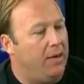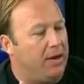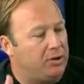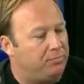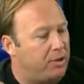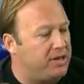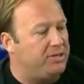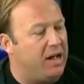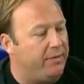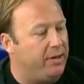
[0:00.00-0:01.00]
and they
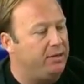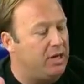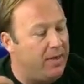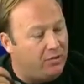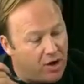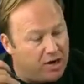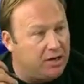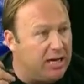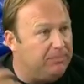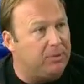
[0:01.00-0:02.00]
suppressed evidence, and they tried
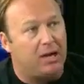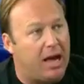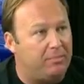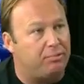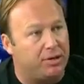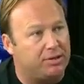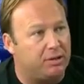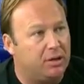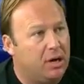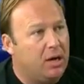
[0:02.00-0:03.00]
to keep the guy in
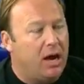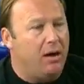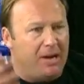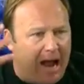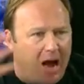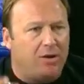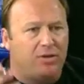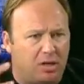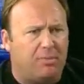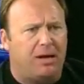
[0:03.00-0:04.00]
prison. I mean, how
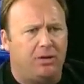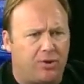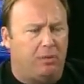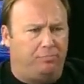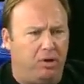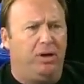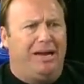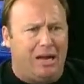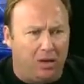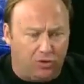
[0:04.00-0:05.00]
does somebody try to
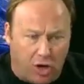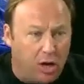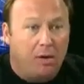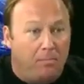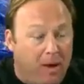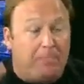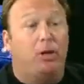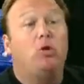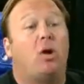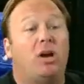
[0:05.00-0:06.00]
put in
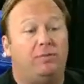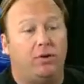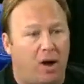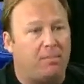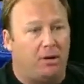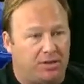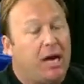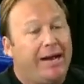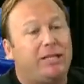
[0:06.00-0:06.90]
people who aren't even criminals?